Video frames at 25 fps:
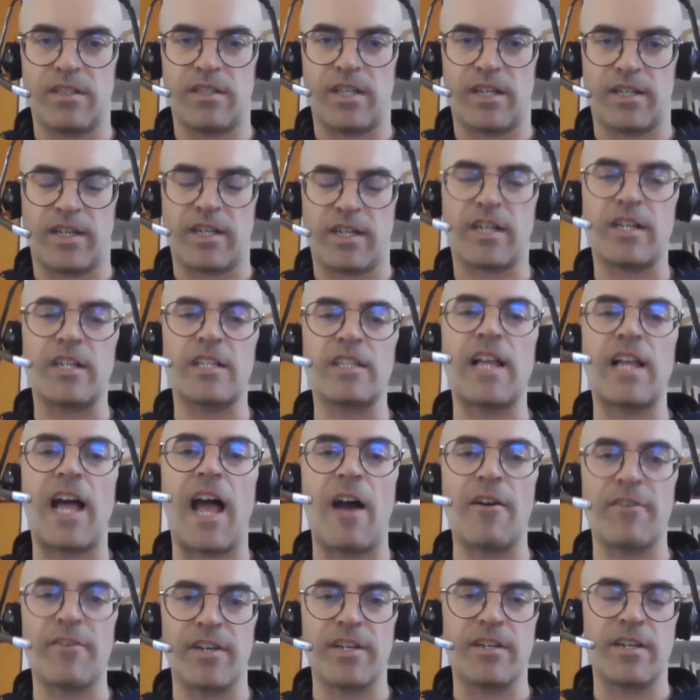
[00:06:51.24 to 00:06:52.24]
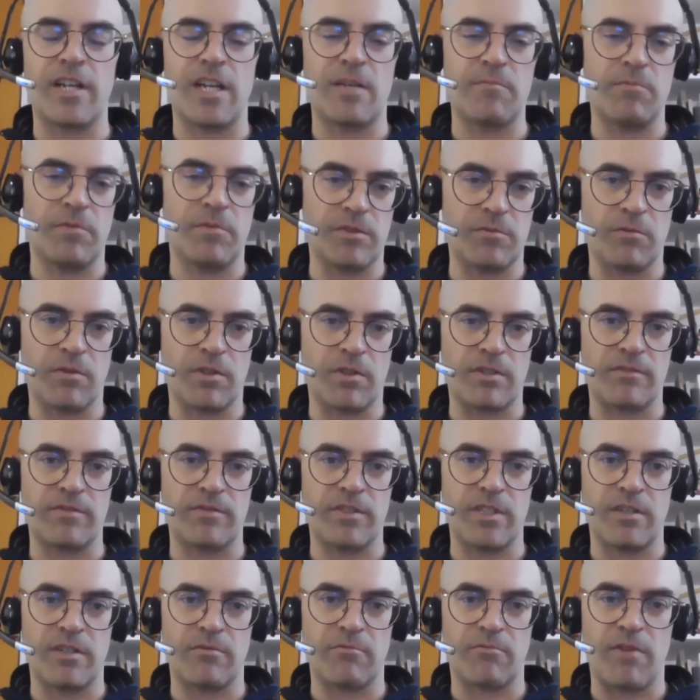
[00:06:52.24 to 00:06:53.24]
like a cloud-enabled
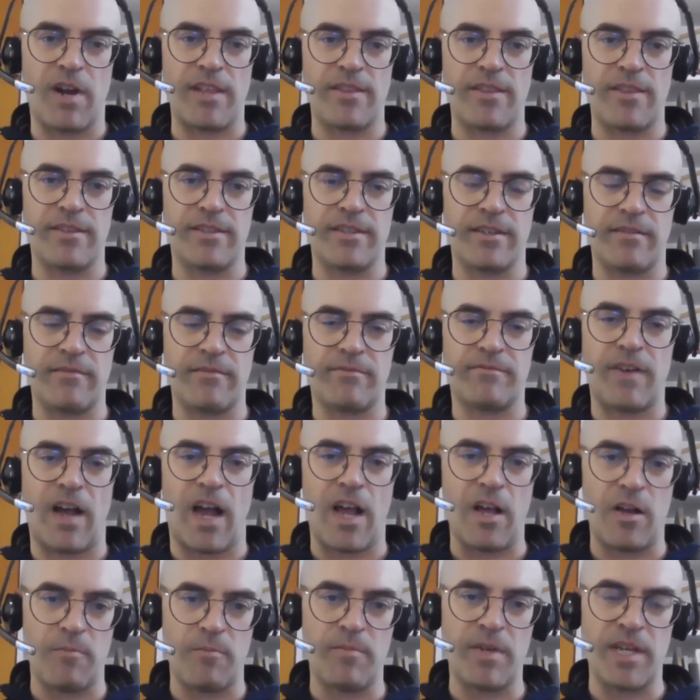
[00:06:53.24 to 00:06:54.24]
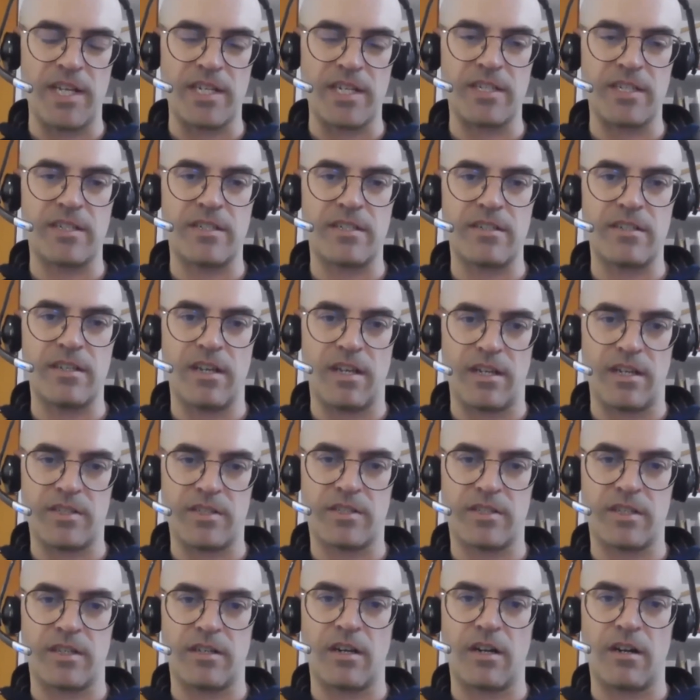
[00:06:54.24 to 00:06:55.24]
workflow rather than a file-based
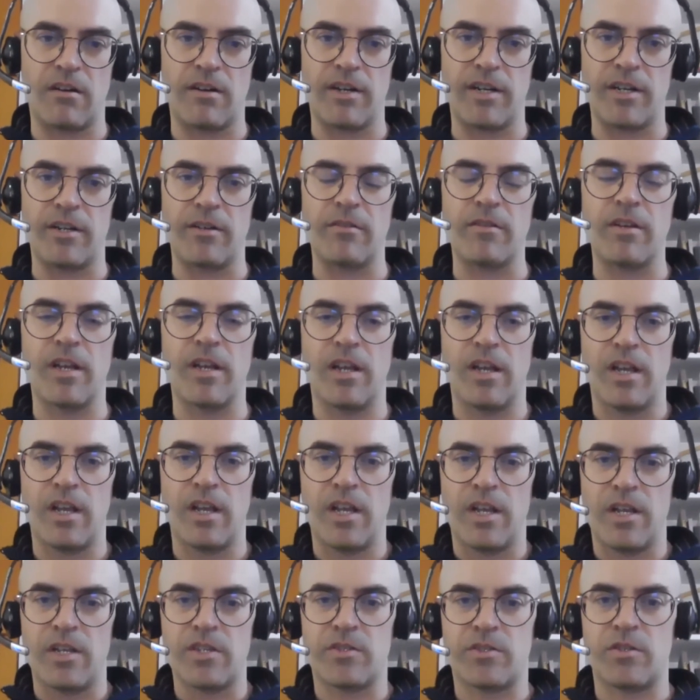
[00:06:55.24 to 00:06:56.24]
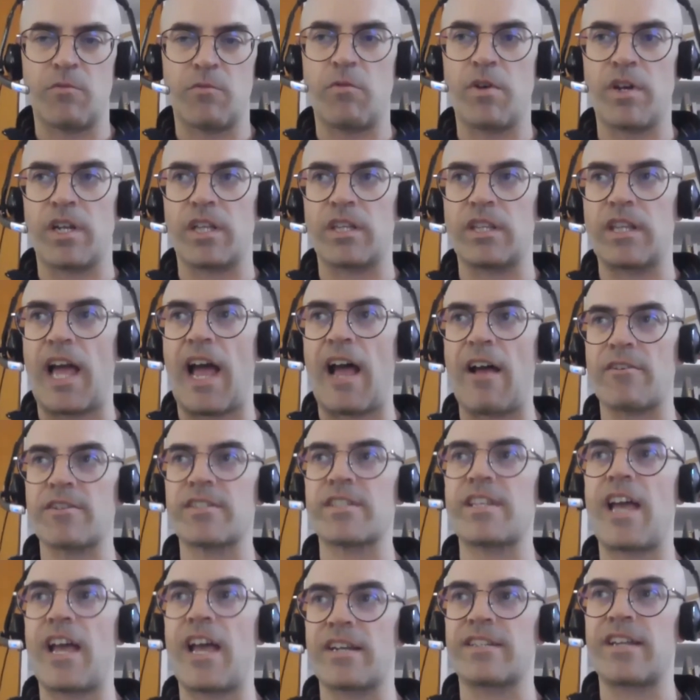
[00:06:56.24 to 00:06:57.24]
scenario. So what
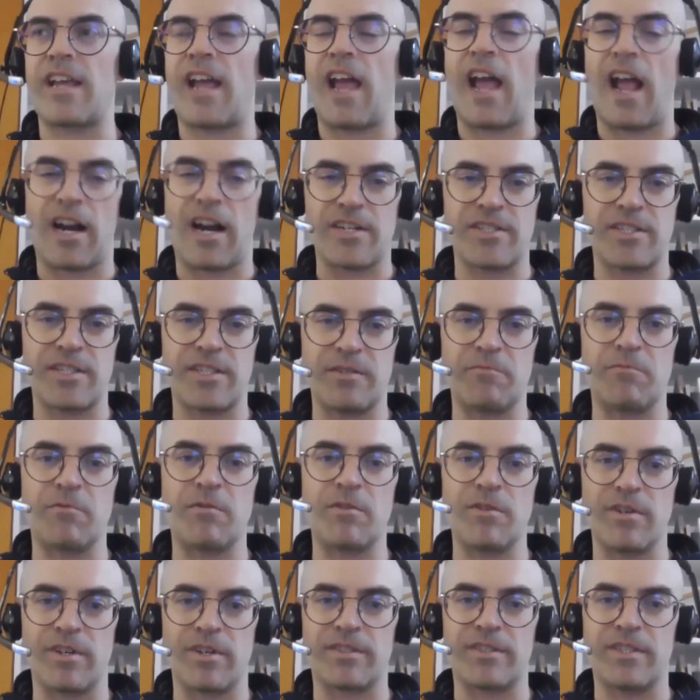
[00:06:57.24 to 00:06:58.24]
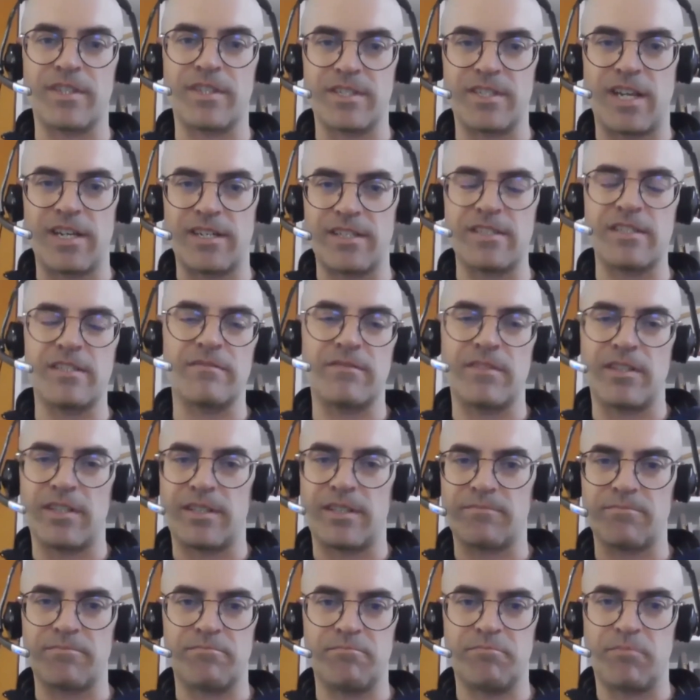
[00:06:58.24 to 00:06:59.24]
allows that to actually work, this idea of
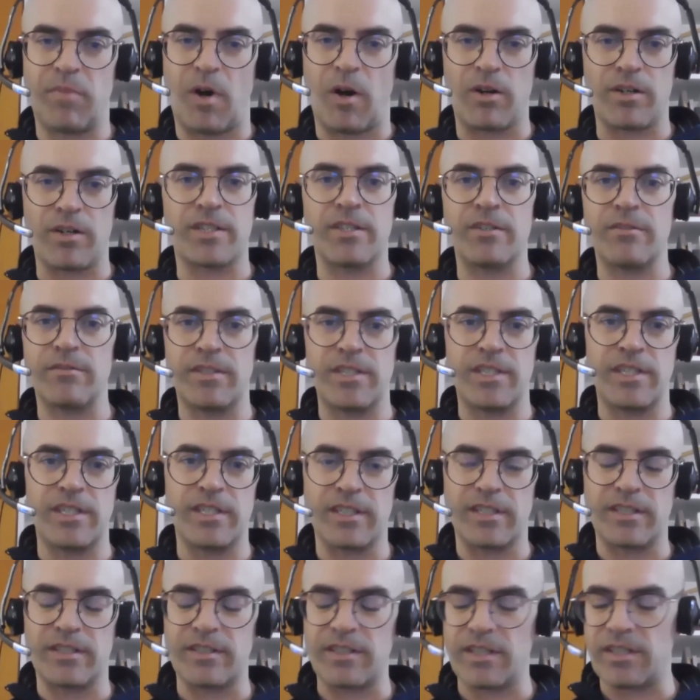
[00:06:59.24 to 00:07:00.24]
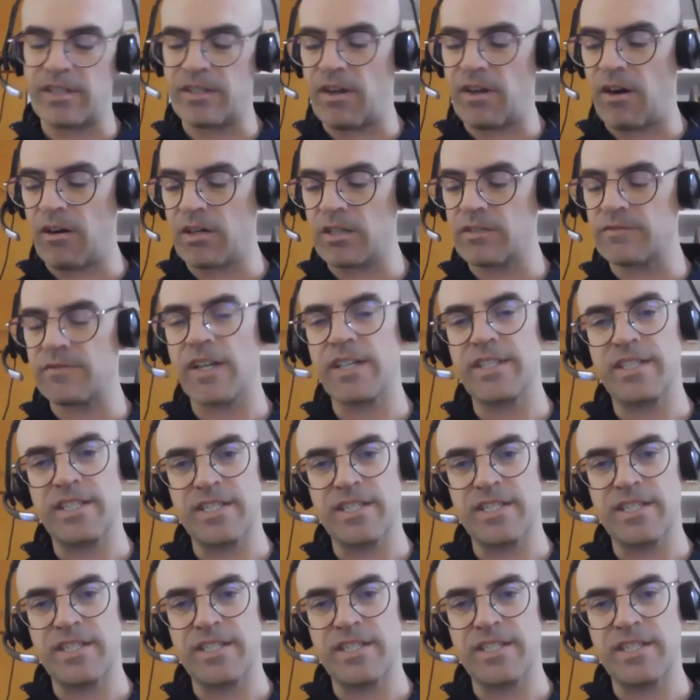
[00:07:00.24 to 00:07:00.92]
like barcoding and RFID